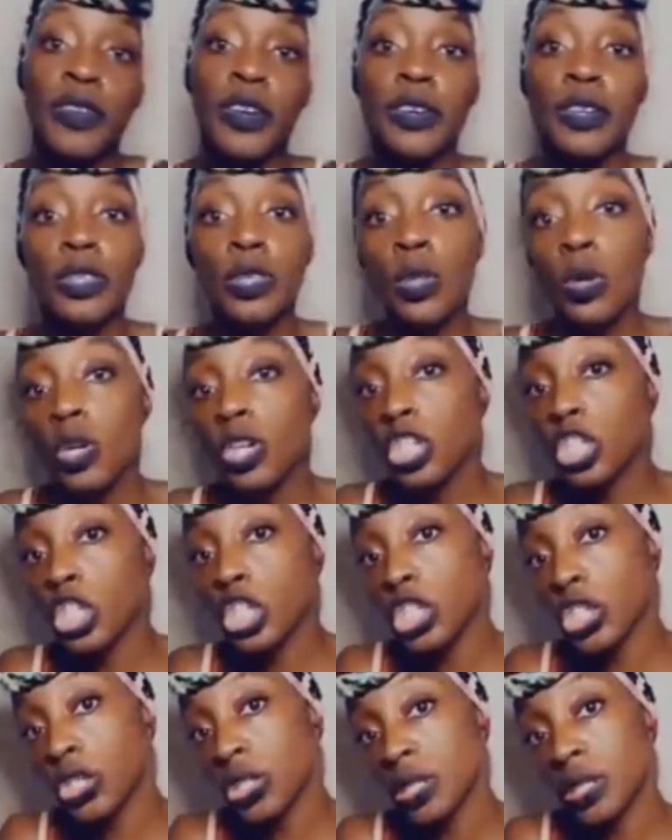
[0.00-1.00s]
very long
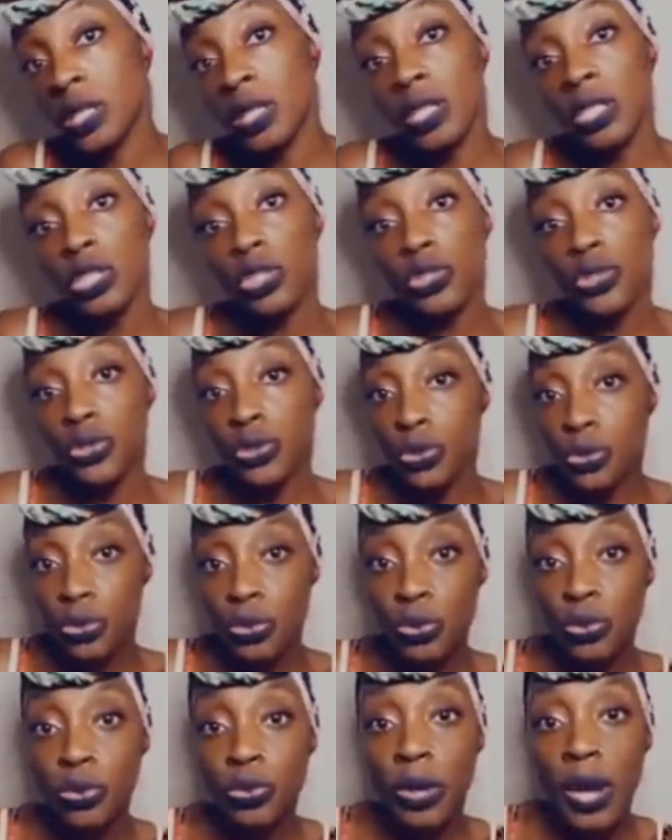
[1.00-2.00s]
journey
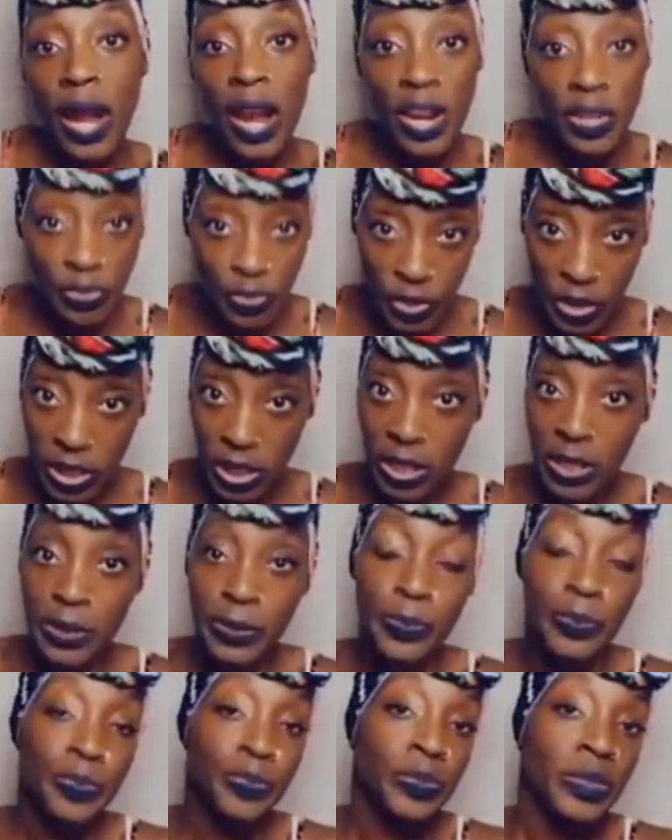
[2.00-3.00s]
to
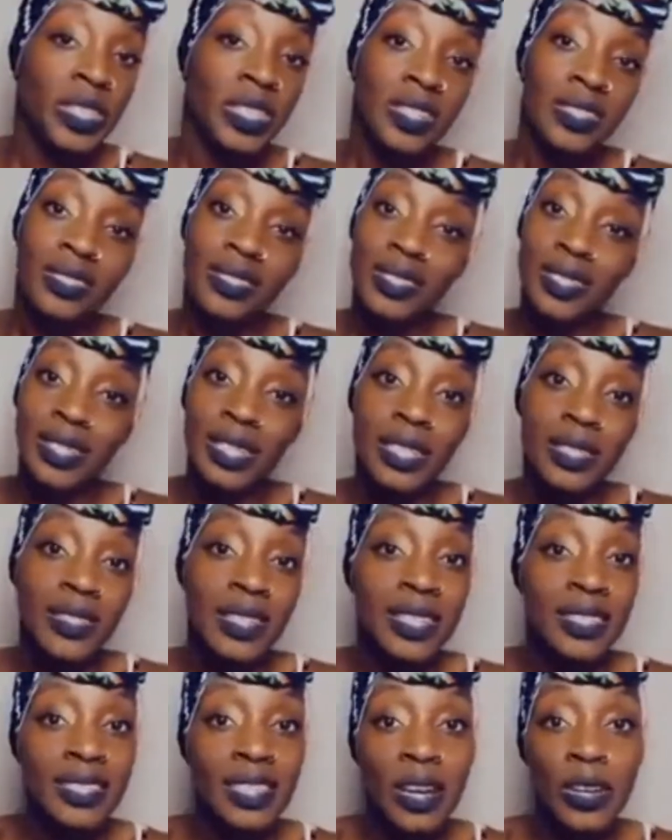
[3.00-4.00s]
Africa, delete
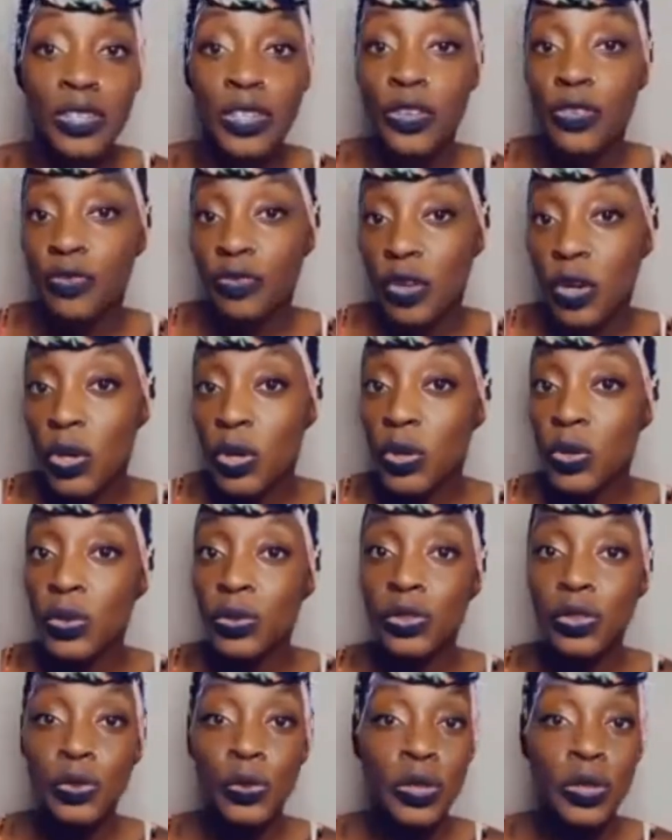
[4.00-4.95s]
things out your phone.